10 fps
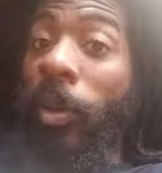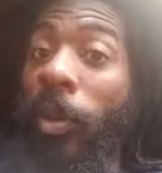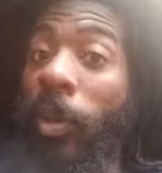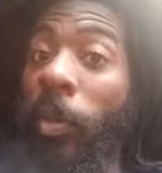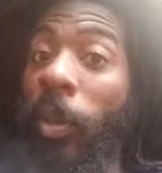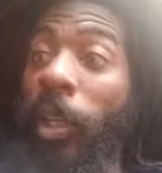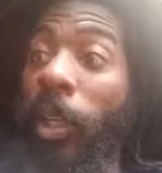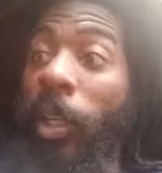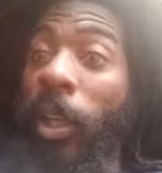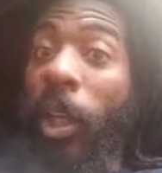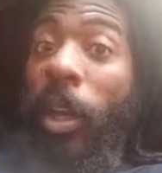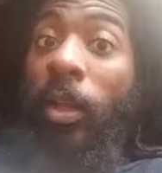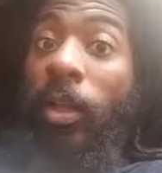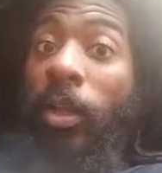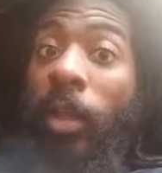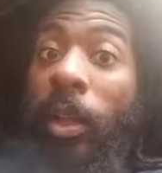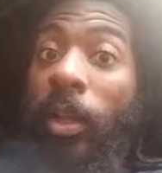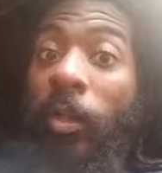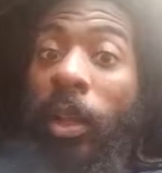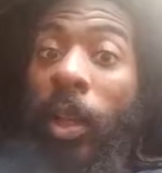the beginning out
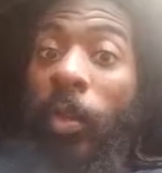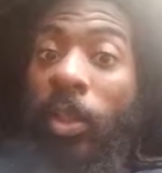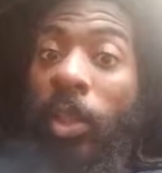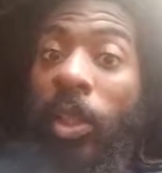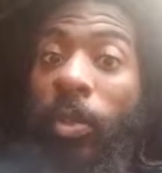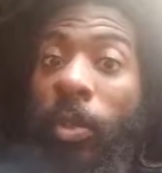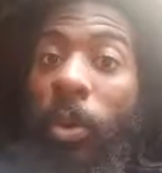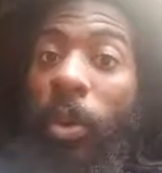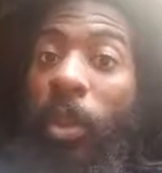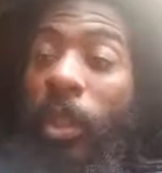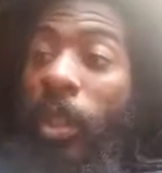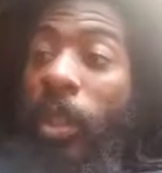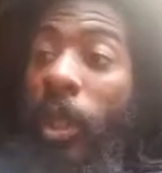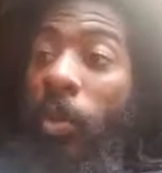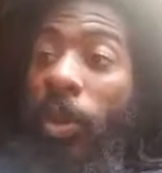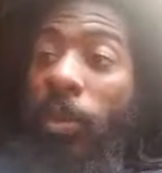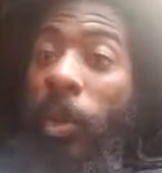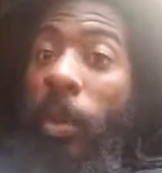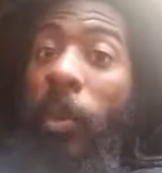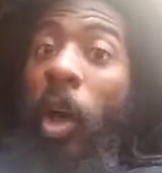when I was just born, like they was
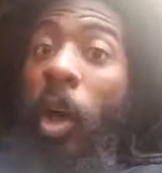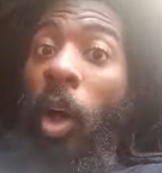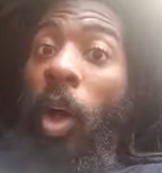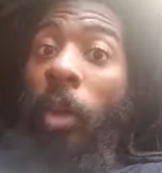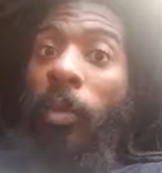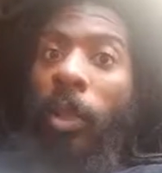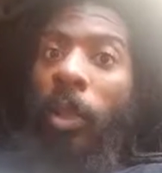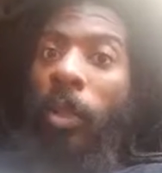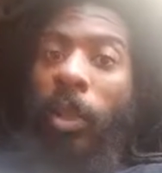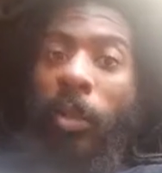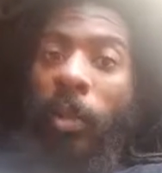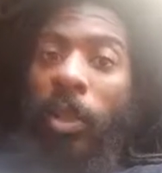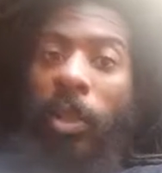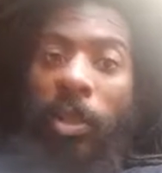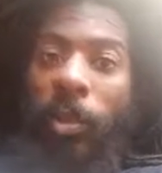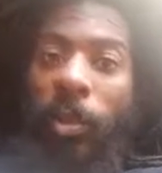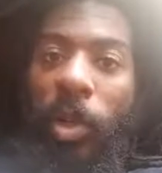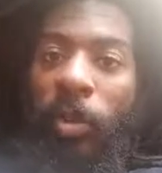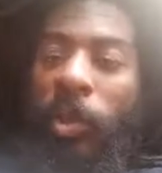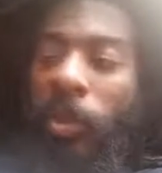my mom. No, they wasn't your
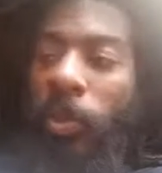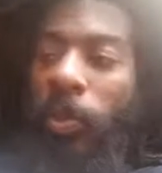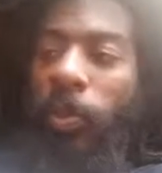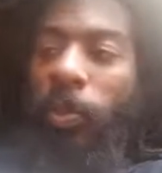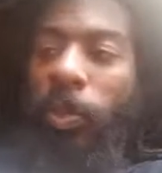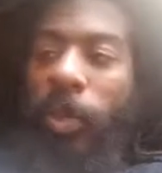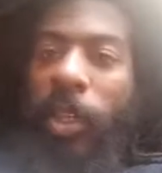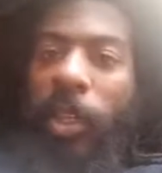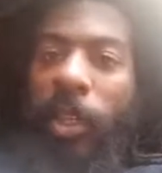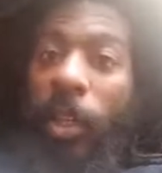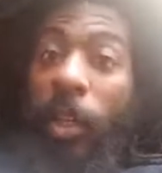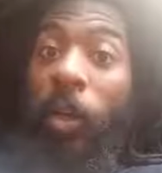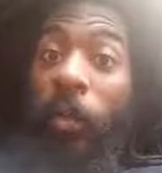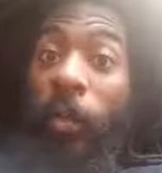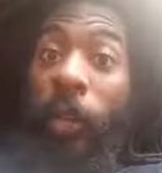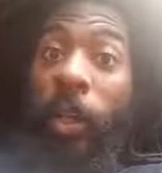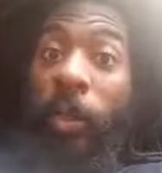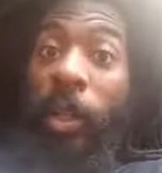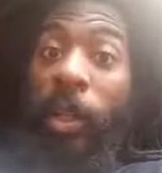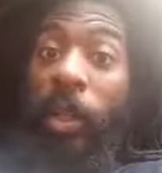mom. They was protecting their own
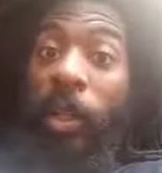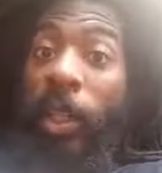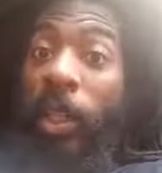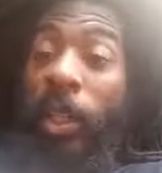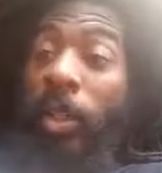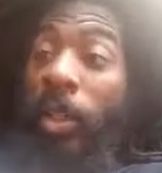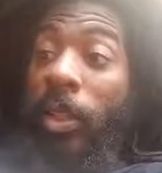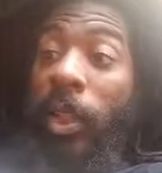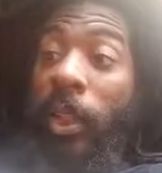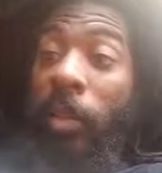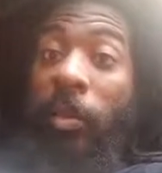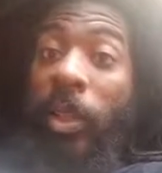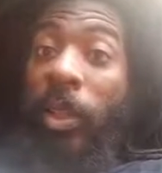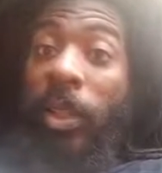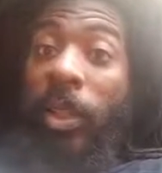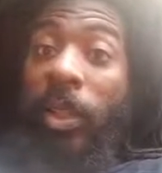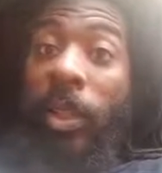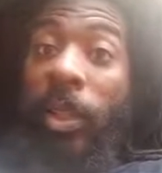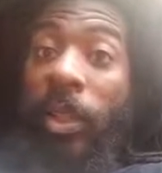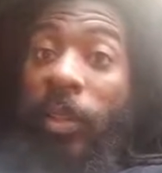family. Just like the business
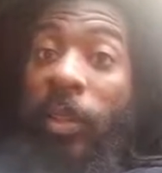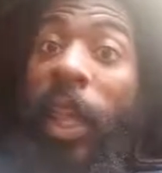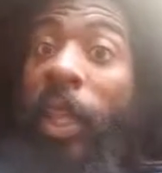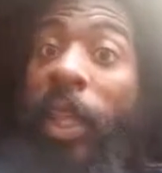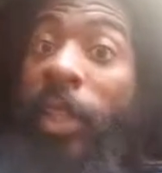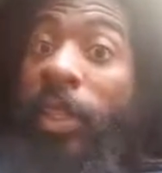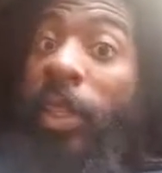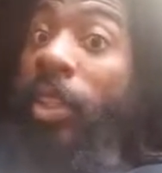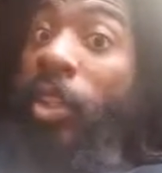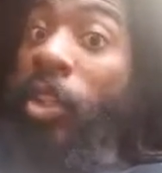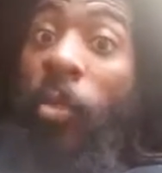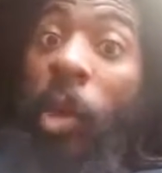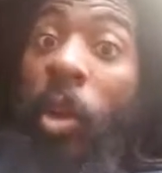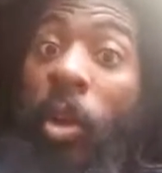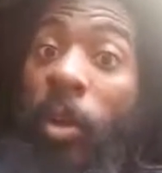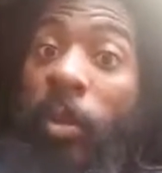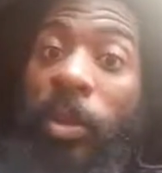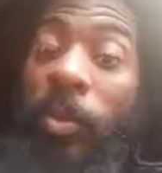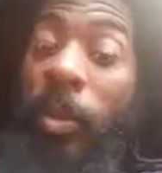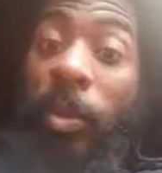of satellites isn't your mom. You
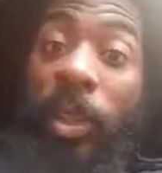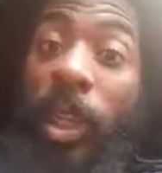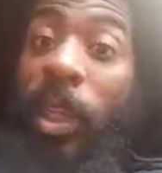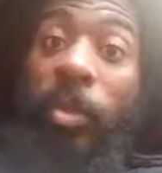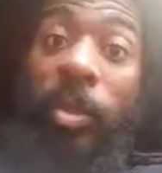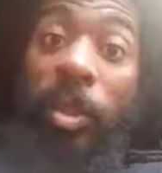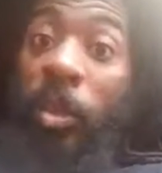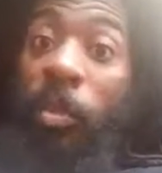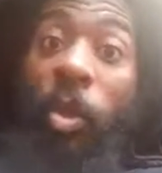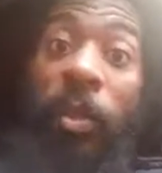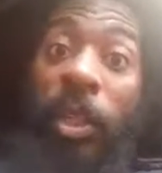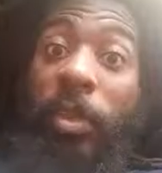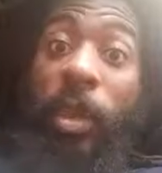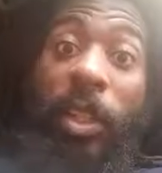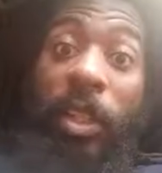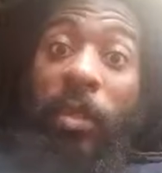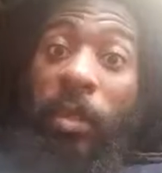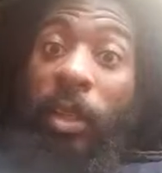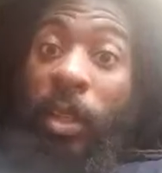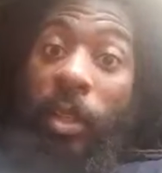feel me? Same. The movie explains
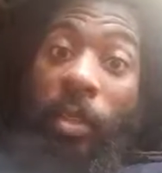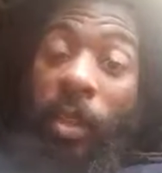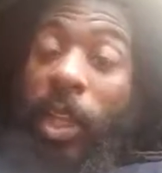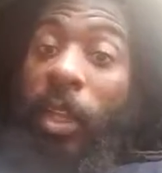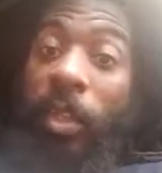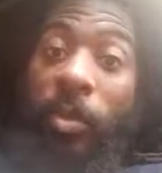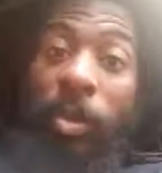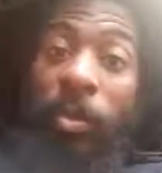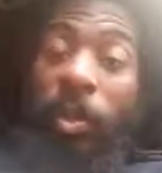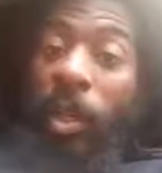everything. The reality movie,